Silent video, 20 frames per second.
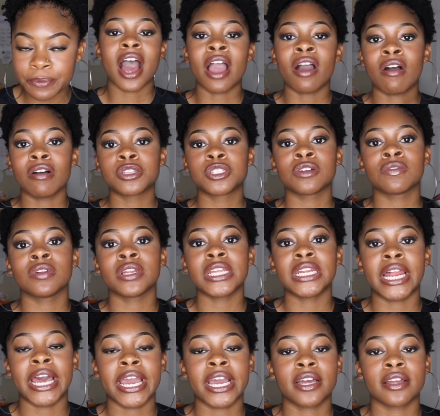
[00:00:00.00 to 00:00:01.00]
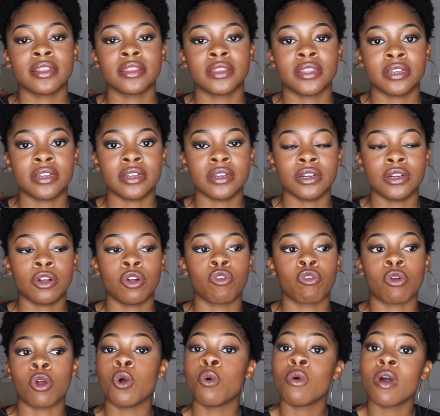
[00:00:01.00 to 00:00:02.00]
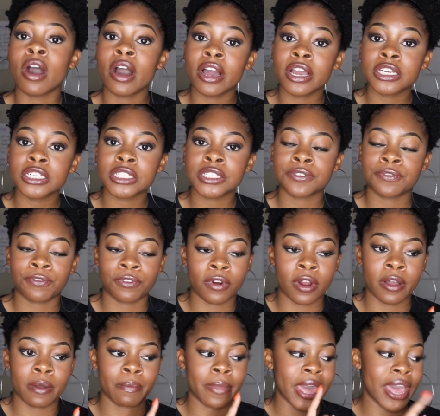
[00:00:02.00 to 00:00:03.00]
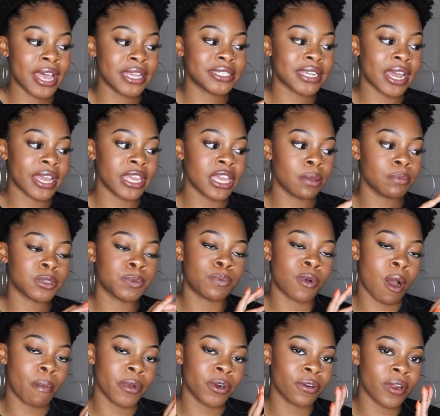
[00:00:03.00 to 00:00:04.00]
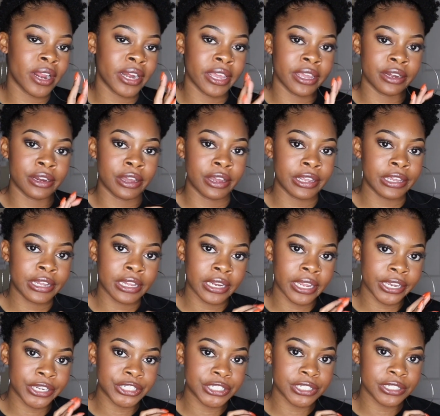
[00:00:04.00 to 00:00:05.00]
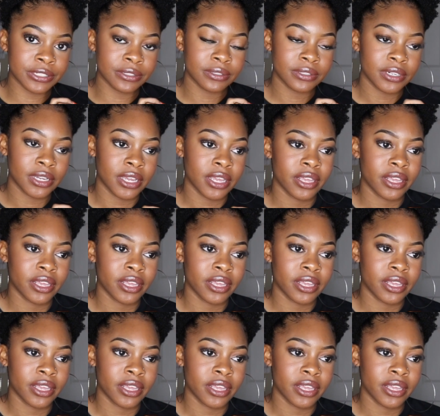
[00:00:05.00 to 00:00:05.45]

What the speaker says: I also really like the Grow Wash from As I Am's Pomegranate and Honey collection.